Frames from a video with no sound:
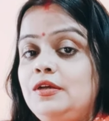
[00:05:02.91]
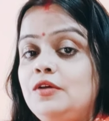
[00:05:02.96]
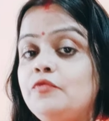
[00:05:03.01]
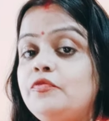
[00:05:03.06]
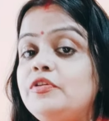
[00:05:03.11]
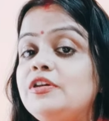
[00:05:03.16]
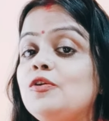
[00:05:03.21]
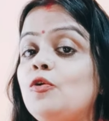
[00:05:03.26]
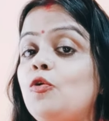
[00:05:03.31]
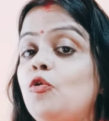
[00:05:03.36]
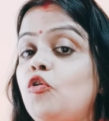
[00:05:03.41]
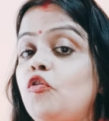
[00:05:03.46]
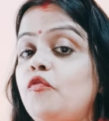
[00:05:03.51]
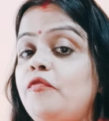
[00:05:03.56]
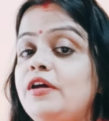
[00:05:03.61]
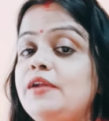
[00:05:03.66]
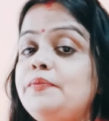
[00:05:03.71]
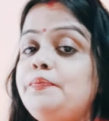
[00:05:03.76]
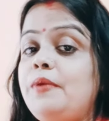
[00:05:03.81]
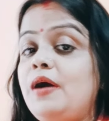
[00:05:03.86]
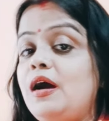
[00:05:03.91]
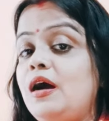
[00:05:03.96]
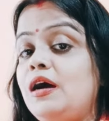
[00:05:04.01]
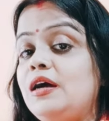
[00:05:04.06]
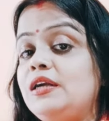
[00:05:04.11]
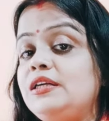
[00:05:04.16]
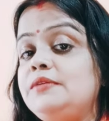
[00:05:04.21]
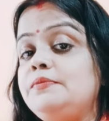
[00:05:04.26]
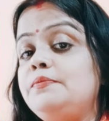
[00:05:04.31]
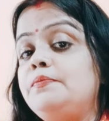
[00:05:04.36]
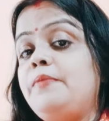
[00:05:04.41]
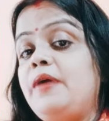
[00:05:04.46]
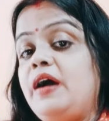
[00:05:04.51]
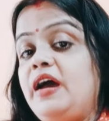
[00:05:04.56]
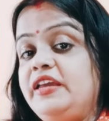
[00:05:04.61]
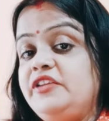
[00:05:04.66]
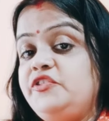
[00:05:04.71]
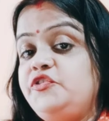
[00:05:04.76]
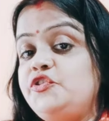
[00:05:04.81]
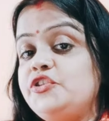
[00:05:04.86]
were overpowered
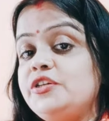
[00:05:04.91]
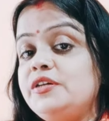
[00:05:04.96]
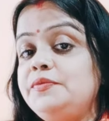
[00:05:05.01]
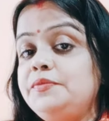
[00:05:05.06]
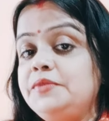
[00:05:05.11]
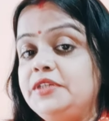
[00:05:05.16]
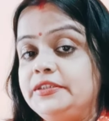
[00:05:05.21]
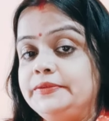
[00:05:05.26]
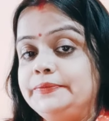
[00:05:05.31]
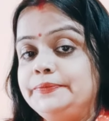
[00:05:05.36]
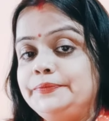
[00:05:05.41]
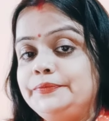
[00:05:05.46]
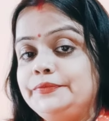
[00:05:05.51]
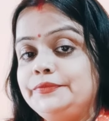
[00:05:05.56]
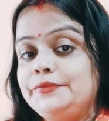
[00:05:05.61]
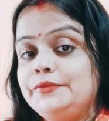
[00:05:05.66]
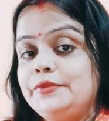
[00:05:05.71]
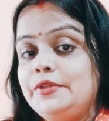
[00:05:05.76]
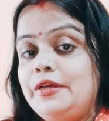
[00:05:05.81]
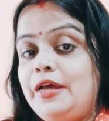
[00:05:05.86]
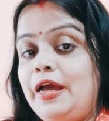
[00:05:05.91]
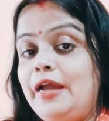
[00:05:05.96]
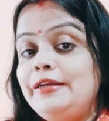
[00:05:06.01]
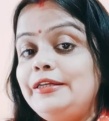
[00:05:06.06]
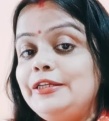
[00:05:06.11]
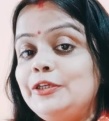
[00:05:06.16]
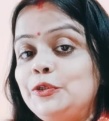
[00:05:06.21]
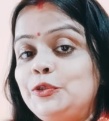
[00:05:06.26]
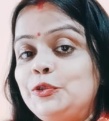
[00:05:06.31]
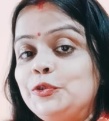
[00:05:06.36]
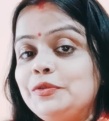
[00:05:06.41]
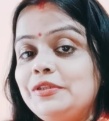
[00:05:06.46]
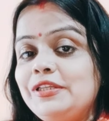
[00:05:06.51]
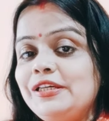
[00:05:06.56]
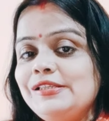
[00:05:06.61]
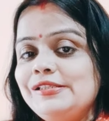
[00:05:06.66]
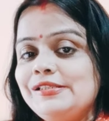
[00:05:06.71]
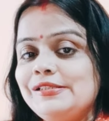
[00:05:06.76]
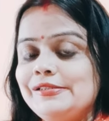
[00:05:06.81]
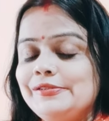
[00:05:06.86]
by German. And due to
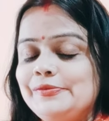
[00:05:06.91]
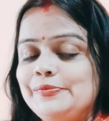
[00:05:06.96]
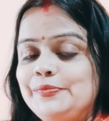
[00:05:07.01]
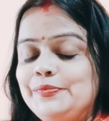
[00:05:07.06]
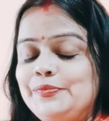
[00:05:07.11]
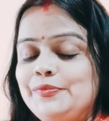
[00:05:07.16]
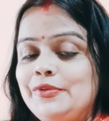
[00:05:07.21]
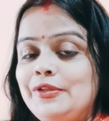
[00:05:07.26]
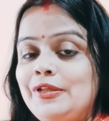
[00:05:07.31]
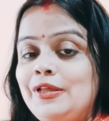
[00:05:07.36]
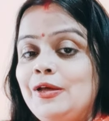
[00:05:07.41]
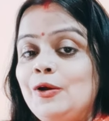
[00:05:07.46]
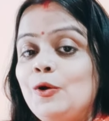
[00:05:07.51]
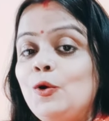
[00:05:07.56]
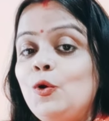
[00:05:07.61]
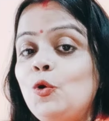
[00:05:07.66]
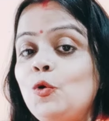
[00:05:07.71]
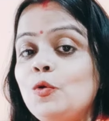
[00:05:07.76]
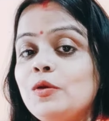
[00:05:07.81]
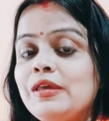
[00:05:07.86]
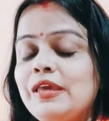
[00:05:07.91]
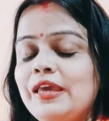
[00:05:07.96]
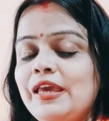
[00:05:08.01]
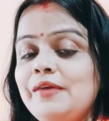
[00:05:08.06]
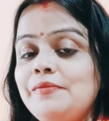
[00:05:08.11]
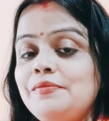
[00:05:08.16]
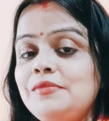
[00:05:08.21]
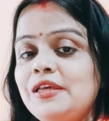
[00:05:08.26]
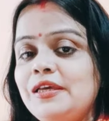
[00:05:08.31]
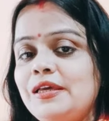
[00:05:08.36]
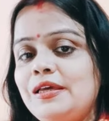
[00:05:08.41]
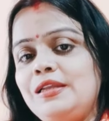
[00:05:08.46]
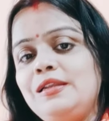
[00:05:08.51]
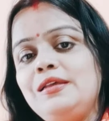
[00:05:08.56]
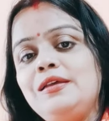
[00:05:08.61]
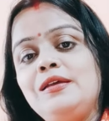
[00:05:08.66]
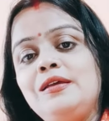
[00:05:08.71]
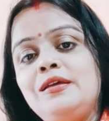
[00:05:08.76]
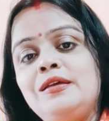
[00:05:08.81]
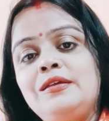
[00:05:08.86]
this, who came there?
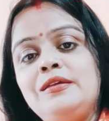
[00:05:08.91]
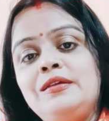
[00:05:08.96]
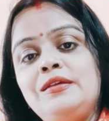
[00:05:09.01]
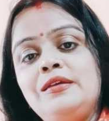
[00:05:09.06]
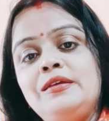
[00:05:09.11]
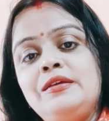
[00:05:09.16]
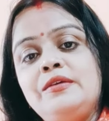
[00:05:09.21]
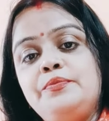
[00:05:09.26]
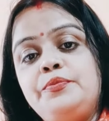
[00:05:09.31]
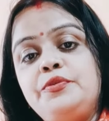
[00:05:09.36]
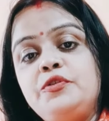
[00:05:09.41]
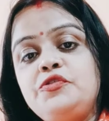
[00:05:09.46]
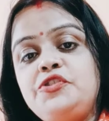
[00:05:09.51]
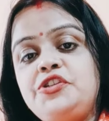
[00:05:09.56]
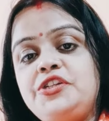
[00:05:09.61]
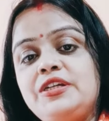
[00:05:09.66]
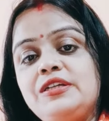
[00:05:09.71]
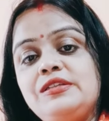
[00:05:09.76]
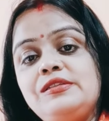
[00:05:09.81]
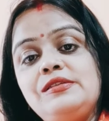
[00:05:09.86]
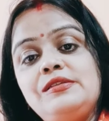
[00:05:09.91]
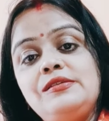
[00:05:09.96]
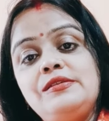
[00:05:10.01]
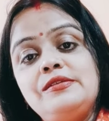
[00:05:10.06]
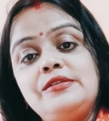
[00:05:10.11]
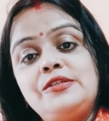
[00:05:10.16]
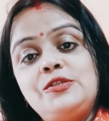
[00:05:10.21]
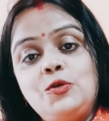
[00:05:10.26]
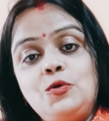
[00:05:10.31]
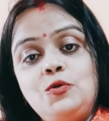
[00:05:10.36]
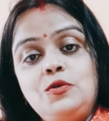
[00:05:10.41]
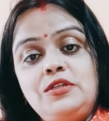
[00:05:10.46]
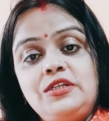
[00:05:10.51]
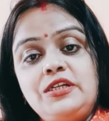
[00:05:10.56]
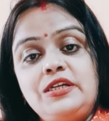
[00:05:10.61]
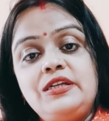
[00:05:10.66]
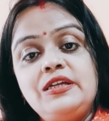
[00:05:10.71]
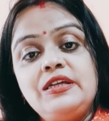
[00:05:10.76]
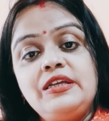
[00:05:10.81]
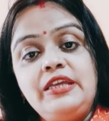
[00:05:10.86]
Prussian
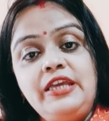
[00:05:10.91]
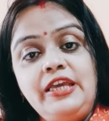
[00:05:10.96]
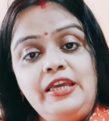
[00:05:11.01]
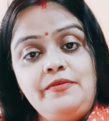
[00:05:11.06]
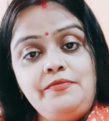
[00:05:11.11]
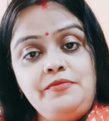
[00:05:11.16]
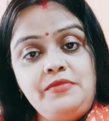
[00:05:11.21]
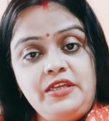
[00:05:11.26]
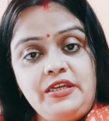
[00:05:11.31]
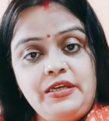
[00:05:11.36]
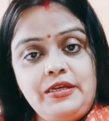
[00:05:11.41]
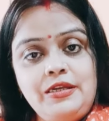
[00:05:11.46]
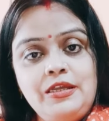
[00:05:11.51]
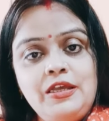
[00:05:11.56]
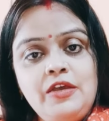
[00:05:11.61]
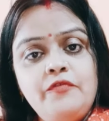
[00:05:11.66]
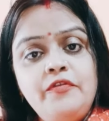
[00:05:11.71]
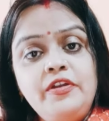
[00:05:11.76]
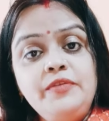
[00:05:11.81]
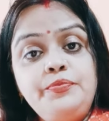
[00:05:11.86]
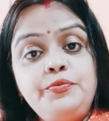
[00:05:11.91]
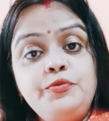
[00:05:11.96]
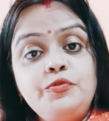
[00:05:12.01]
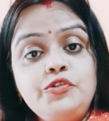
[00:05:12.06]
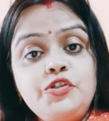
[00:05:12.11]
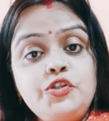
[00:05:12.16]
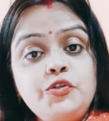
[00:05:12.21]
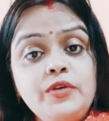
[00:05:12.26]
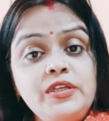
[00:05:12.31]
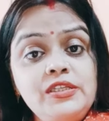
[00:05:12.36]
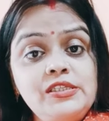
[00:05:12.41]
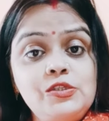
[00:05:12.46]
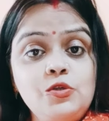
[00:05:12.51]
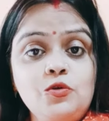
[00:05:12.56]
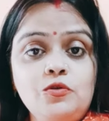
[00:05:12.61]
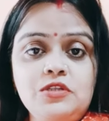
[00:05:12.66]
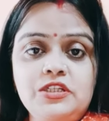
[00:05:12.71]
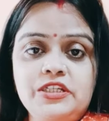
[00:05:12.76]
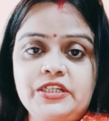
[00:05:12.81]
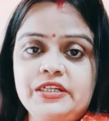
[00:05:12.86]
soldier came there. When Prussian
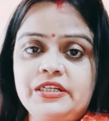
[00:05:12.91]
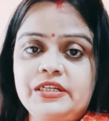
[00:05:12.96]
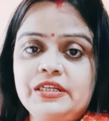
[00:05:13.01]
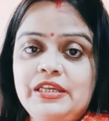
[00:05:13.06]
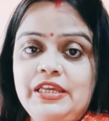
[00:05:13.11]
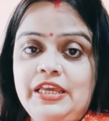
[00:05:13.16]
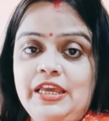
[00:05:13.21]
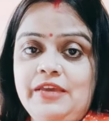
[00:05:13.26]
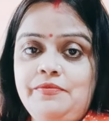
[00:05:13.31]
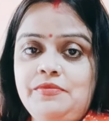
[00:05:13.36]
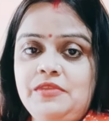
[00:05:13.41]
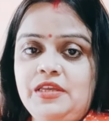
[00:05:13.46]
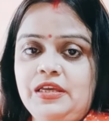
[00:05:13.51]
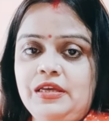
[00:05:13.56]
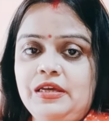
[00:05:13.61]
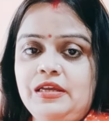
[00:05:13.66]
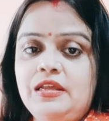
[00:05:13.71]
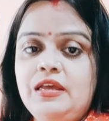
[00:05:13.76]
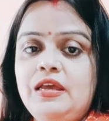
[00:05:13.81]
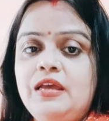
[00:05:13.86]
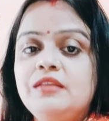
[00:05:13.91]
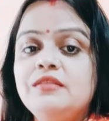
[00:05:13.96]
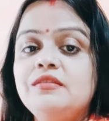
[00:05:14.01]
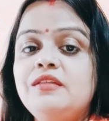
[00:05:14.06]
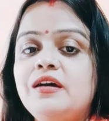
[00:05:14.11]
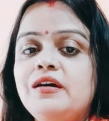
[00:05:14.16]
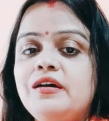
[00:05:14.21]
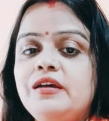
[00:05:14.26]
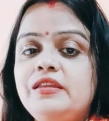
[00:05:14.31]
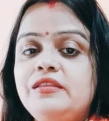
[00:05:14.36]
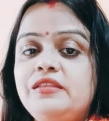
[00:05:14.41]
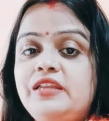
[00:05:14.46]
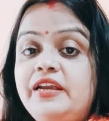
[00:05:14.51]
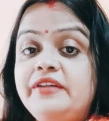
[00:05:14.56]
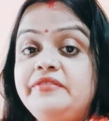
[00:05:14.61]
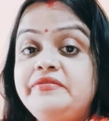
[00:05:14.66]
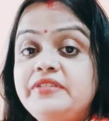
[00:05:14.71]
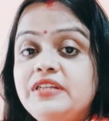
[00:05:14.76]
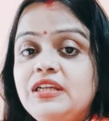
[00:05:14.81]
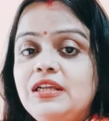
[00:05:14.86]
soldier came there,
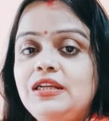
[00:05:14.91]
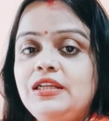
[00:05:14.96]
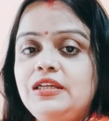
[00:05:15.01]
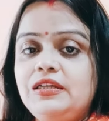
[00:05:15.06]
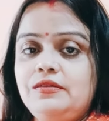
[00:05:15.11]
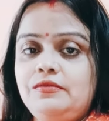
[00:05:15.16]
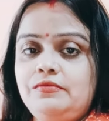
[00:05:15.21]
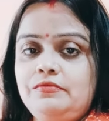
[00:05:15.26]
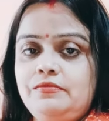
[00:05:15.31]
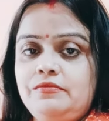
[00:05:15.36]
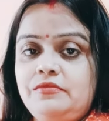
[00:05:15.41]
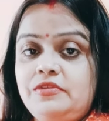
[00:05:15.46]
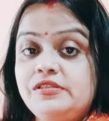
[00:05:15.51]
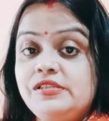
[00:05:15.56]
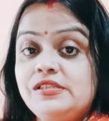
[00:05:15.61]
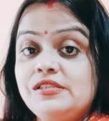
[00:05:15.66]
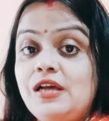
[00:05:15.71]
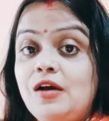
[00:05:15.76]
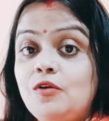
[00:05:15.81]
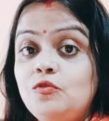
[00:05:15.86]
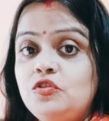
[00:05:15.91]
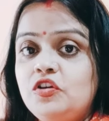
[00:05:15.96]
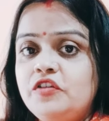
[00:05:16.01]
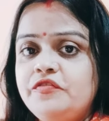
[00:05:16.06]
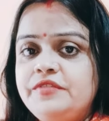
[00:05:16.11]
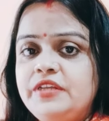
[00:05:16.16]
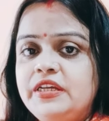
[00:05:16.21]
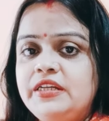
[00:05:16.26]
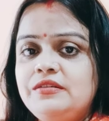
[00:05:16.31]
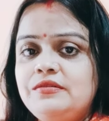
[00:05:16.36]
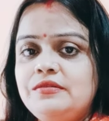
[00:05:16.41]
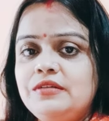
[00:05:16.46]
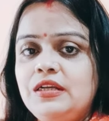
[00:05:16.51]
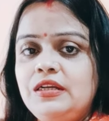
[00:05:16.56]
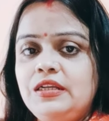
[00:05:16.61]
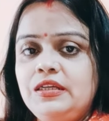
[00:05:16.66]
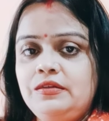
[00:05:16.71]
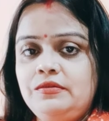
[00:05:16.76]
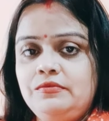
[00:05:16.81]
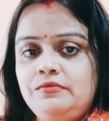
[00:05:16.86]
their drilling, the sound of their
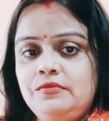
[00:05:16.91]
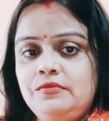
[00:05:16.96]
drilling,